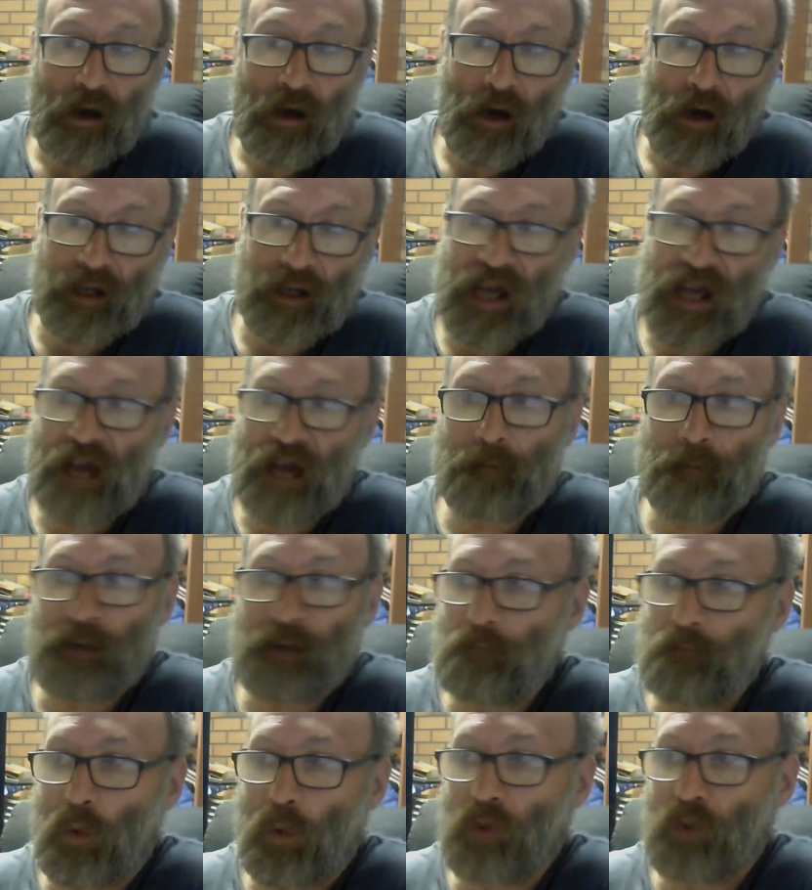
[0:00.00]
I can't be
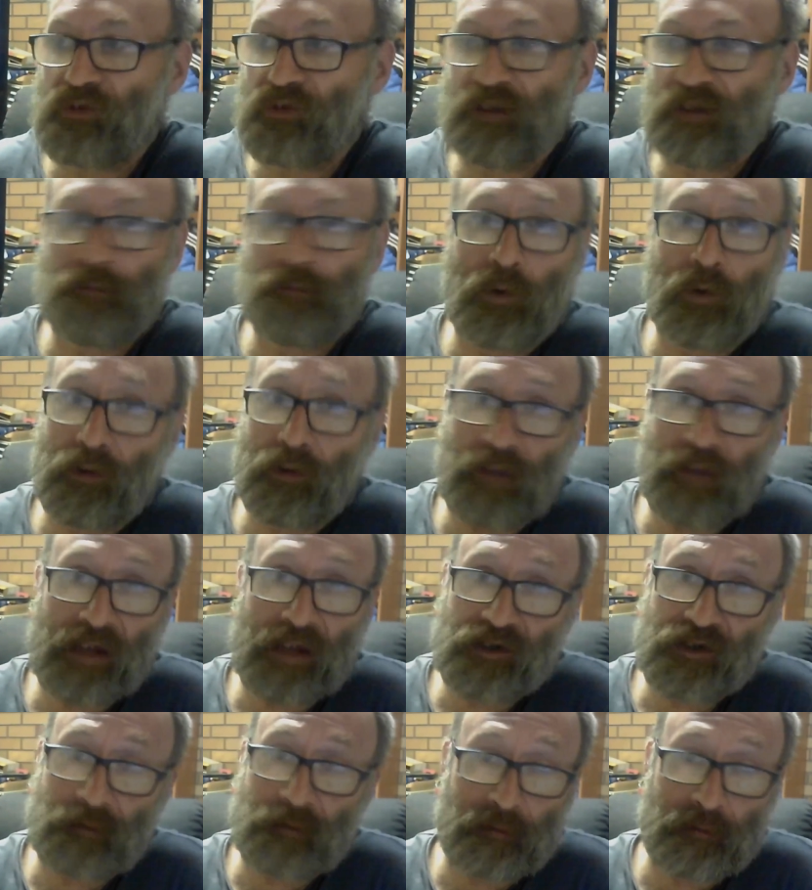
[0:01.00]
more simple than
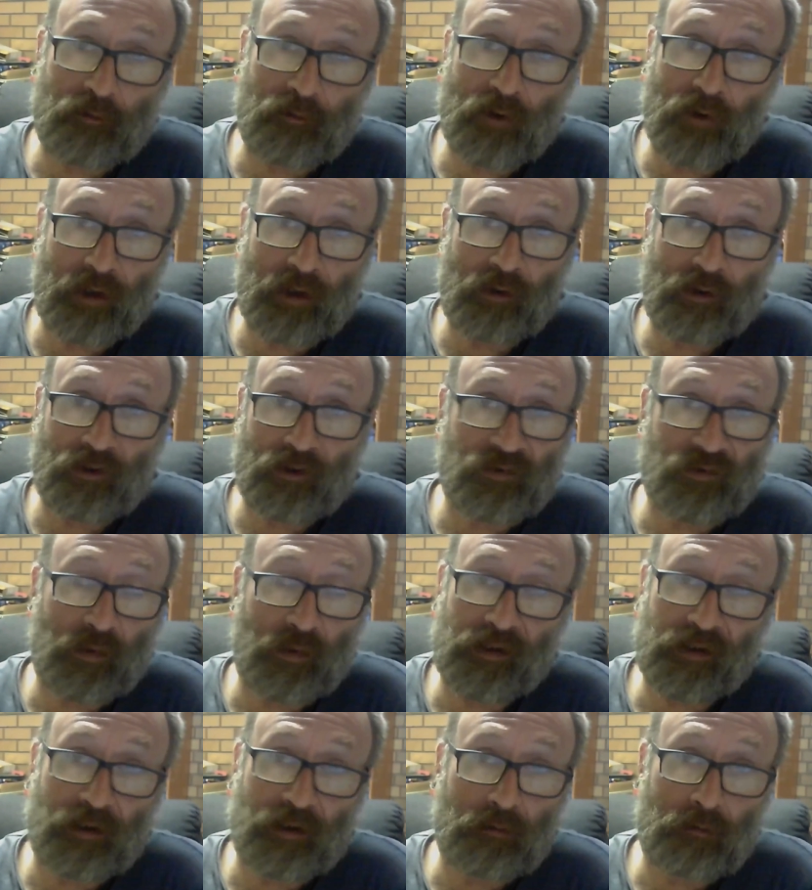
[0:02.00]
that, to be brutally honest
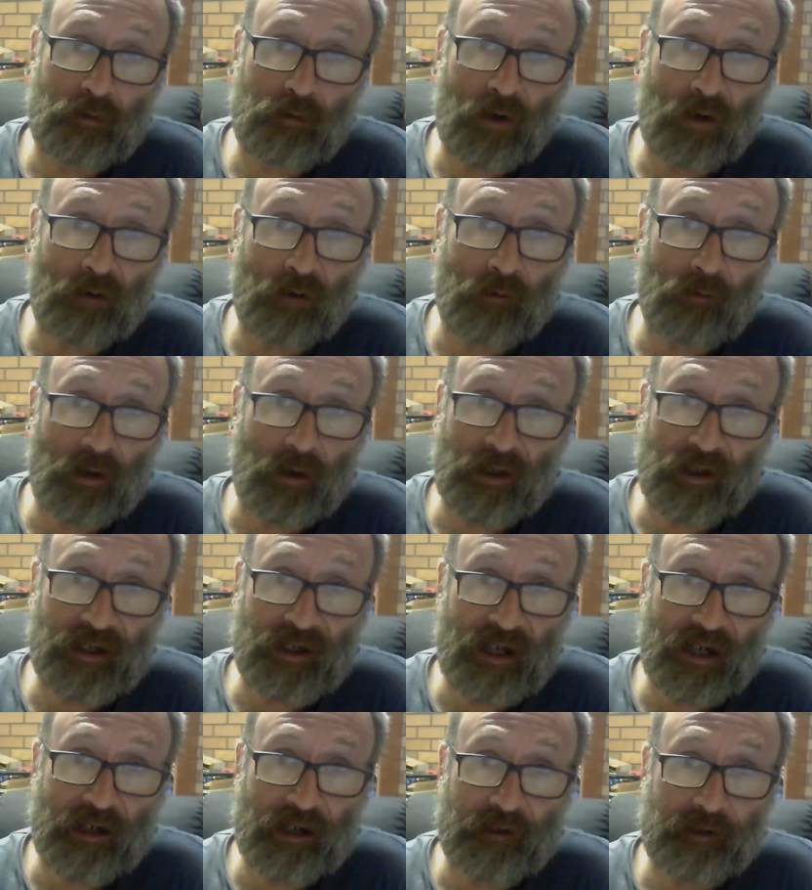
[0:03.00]
with you. I really
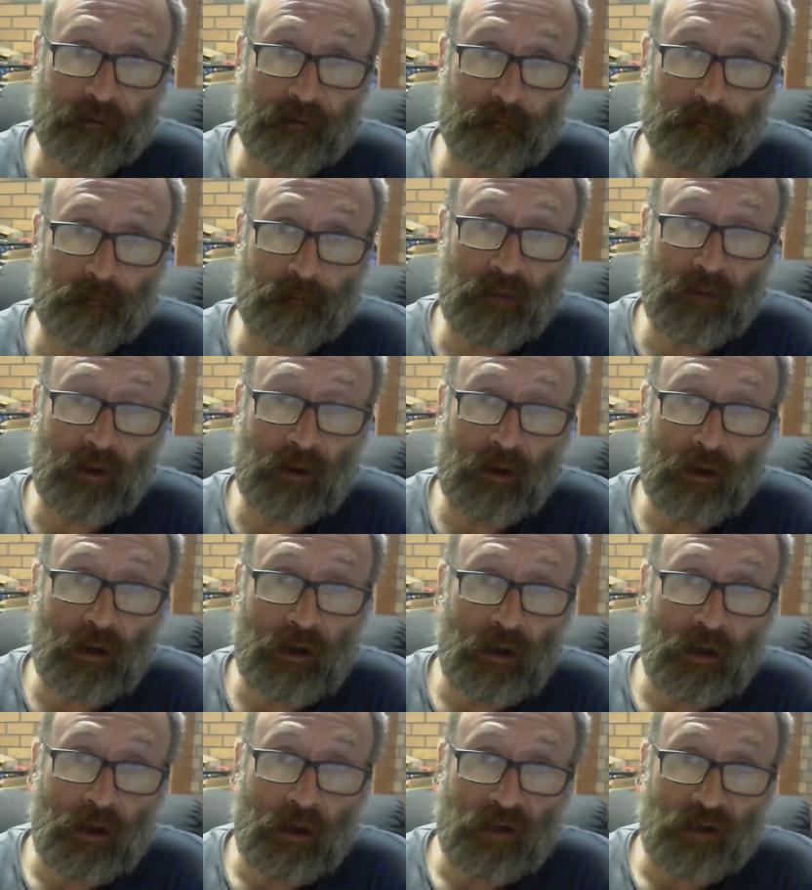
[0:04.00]
can't.
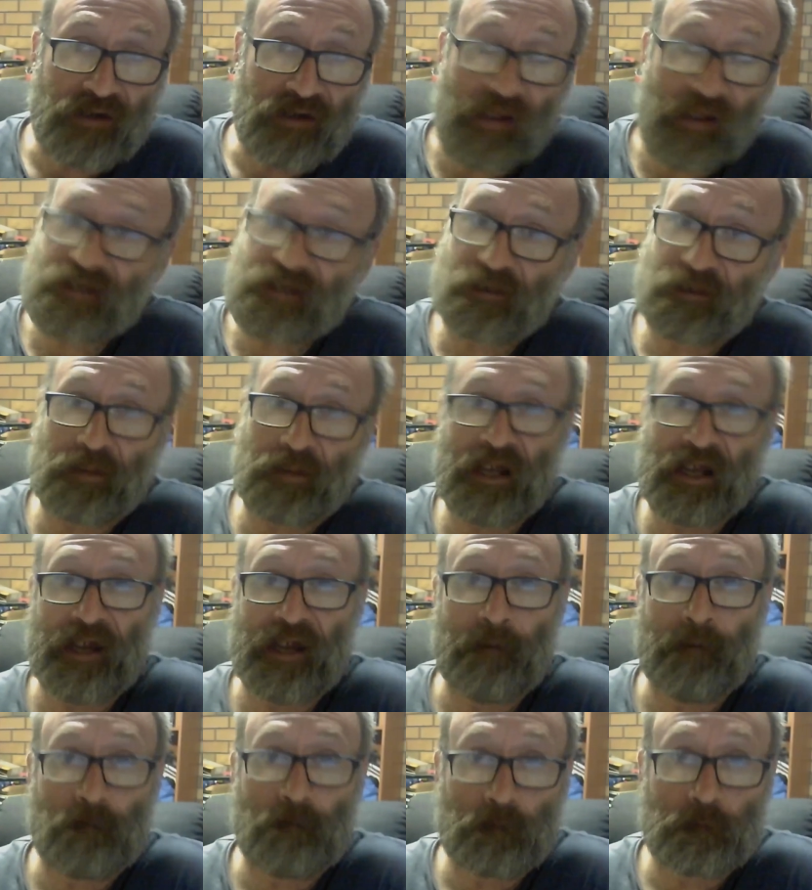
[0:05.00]
So that's the
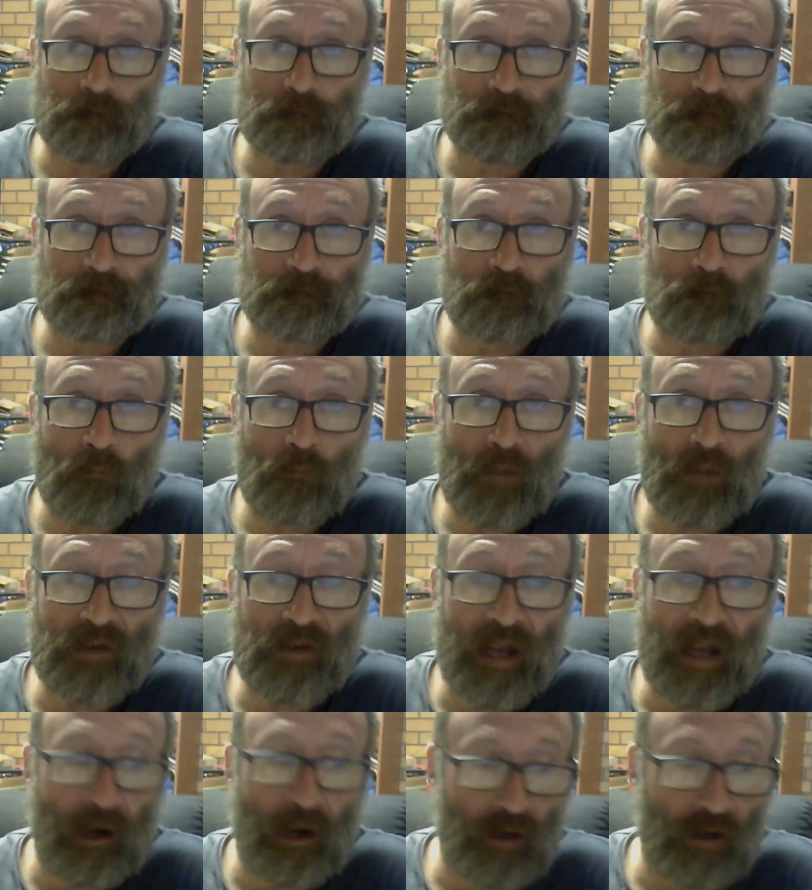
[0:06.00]
plan.
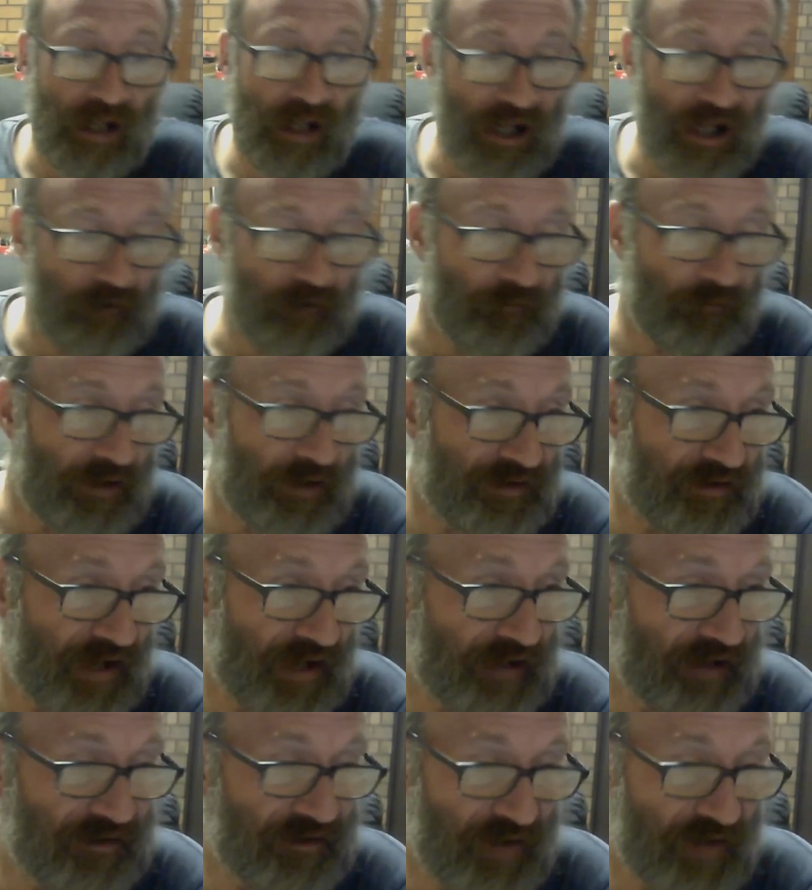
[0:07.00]
Now, if this
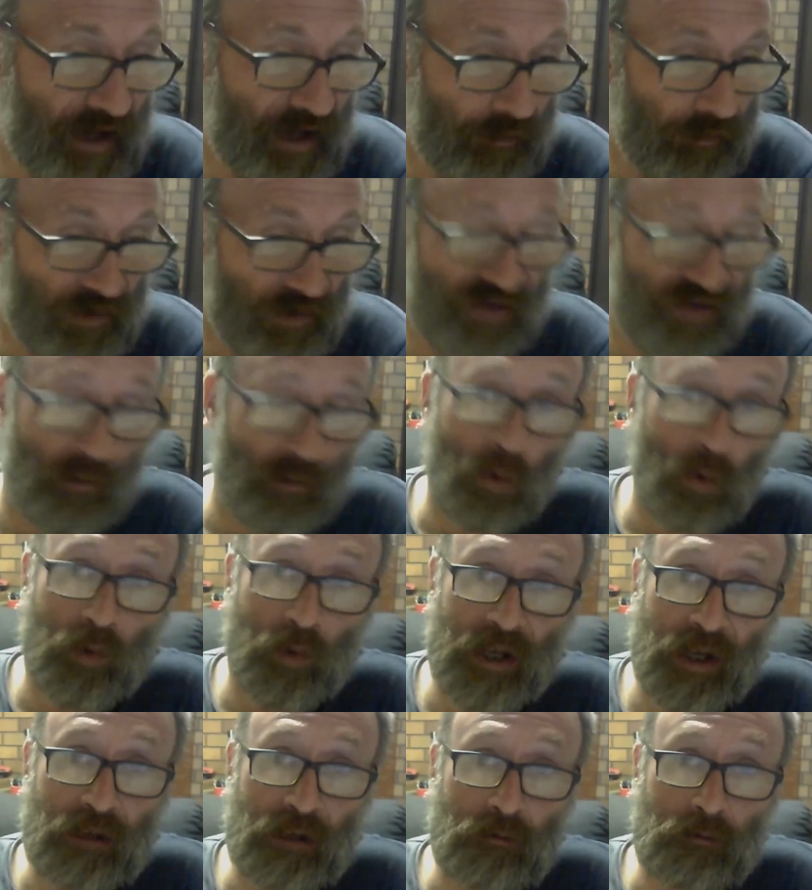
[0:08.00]
gets done this
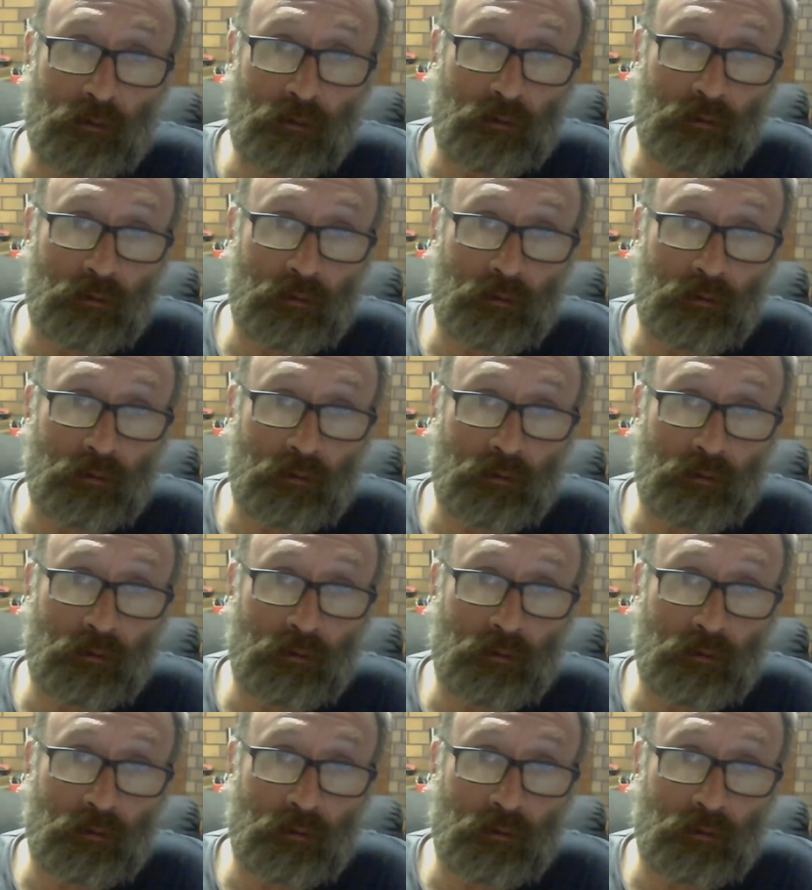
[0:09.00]
morning,